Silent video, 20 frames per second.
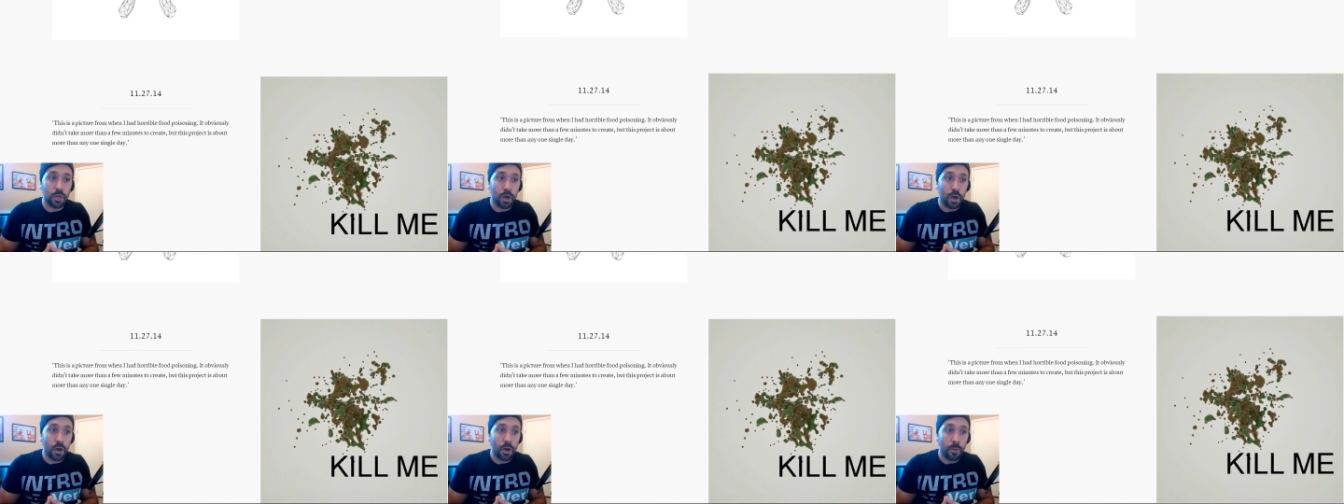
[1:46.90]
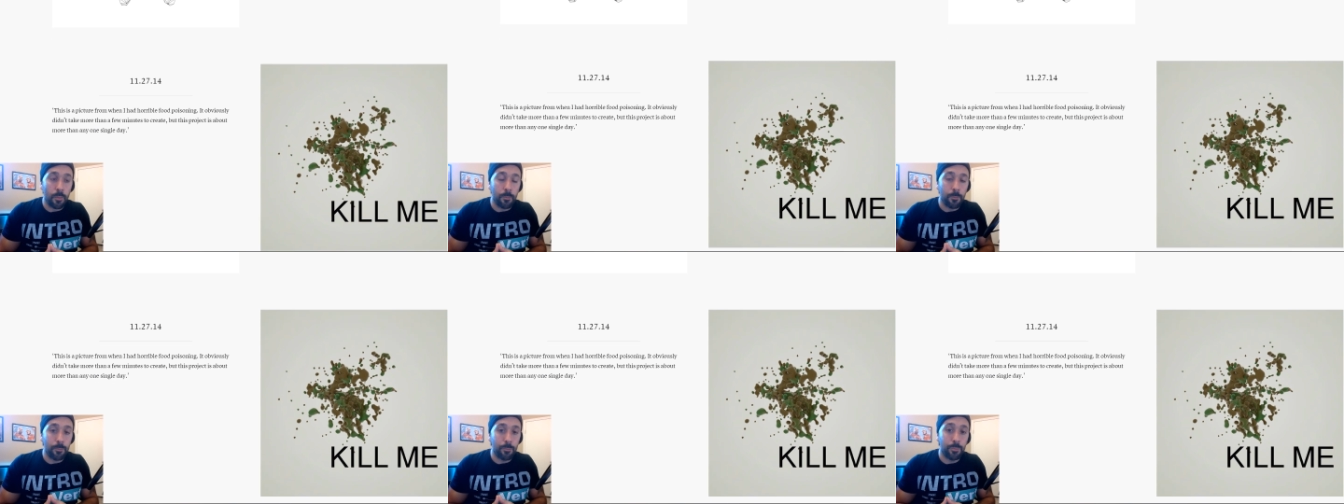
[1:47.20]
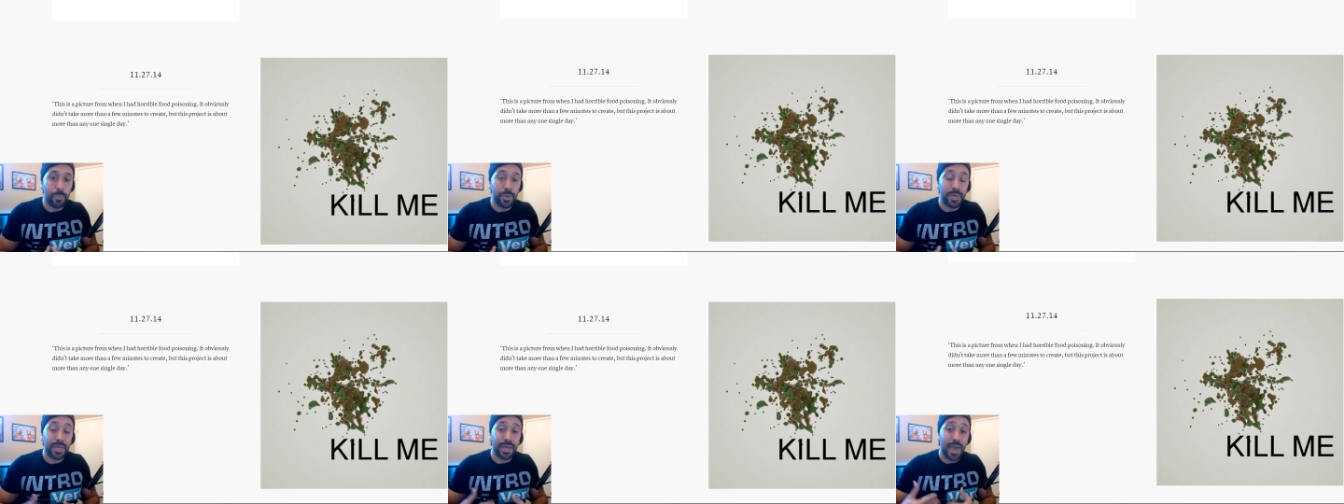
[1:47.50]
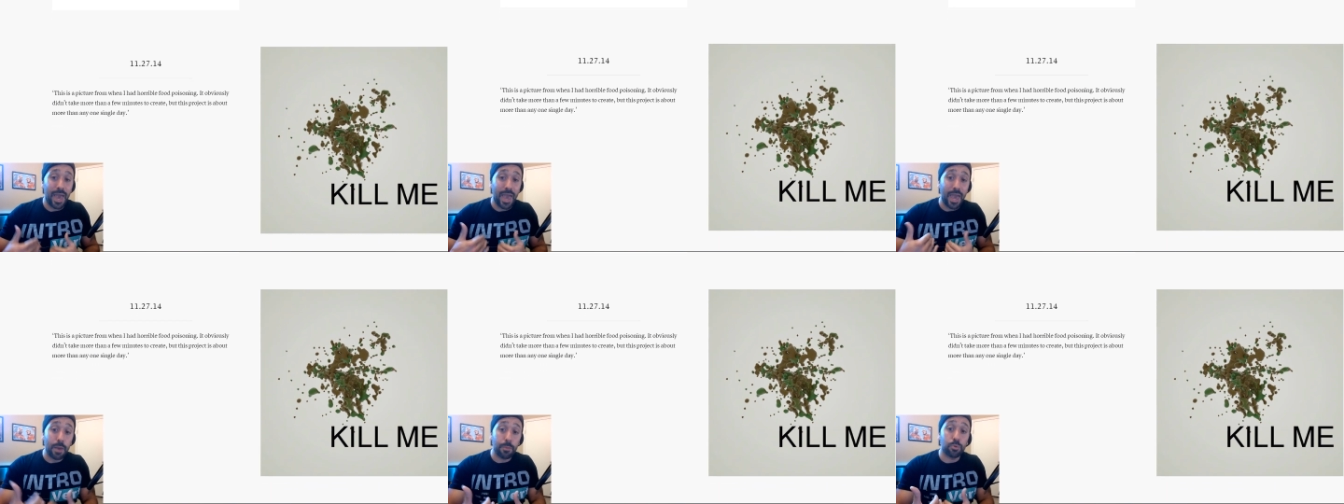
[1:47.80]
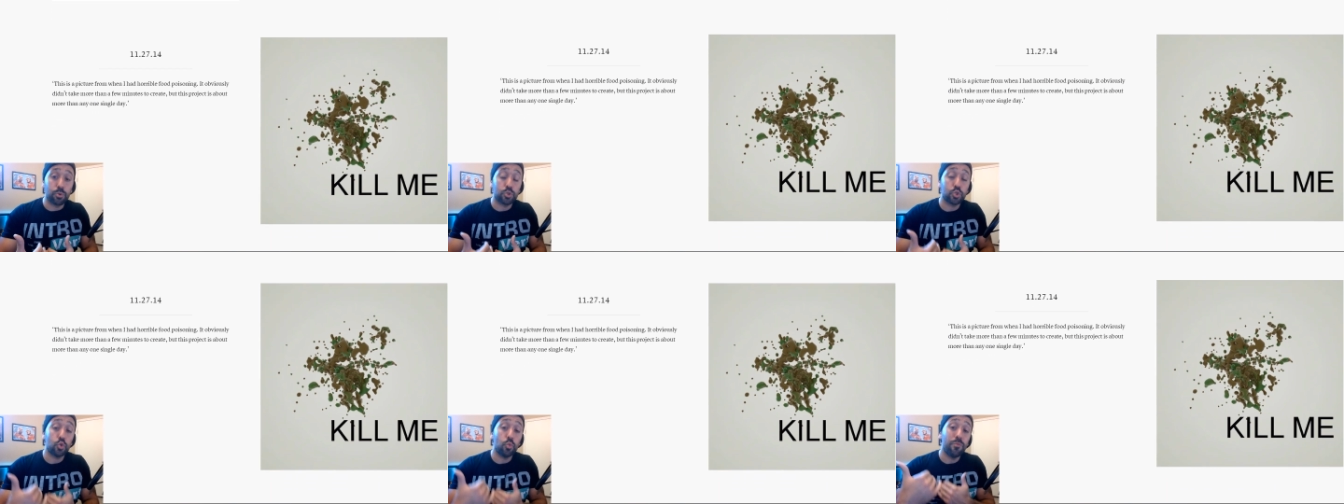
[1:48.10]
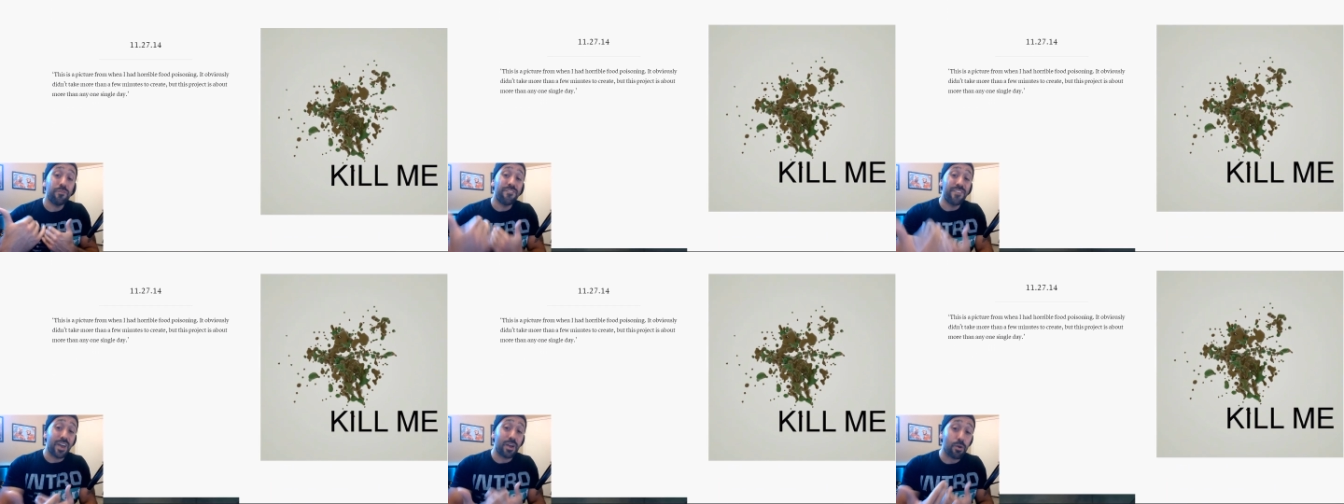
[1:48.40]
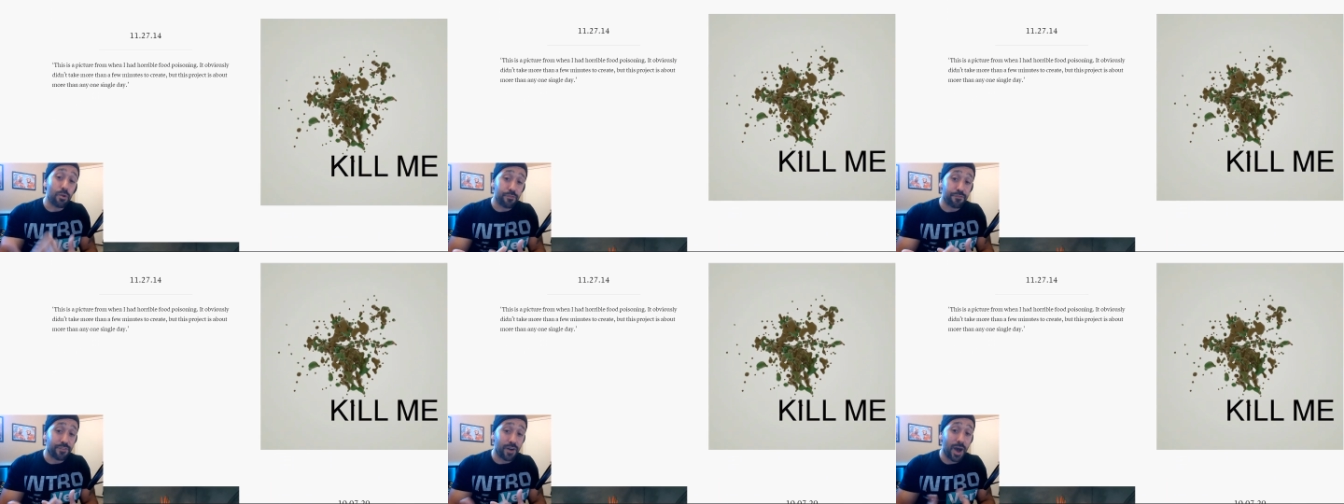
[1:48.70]
uh, being able to
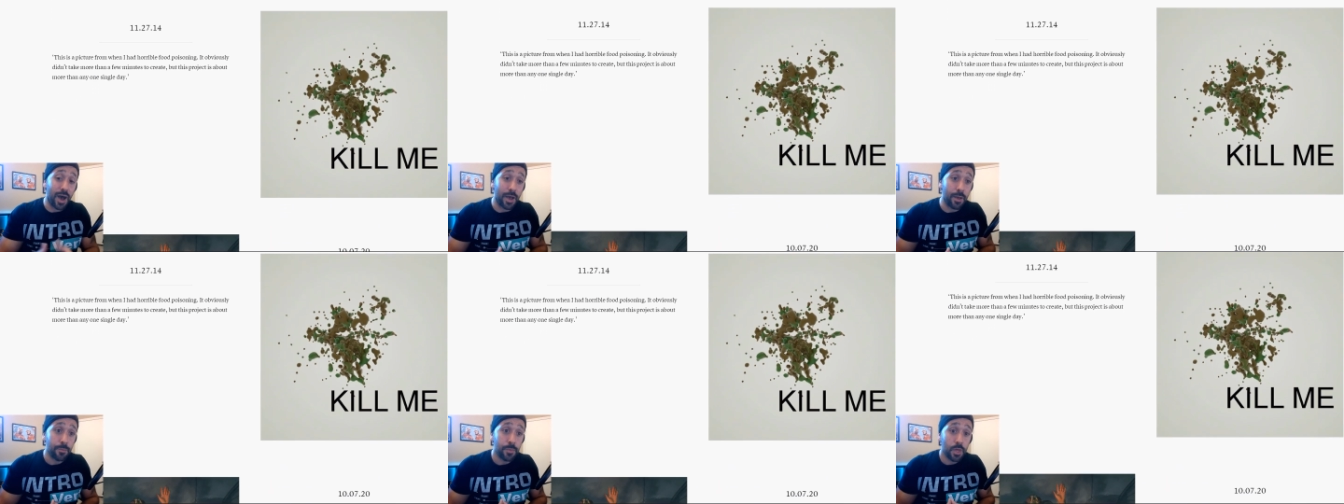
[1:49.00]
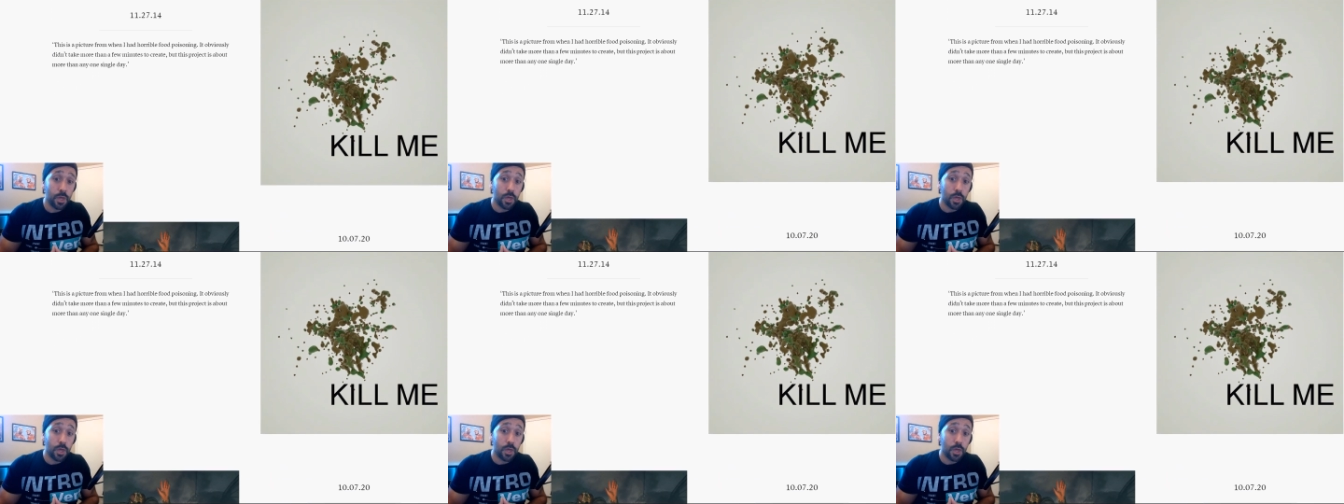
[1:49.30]
verify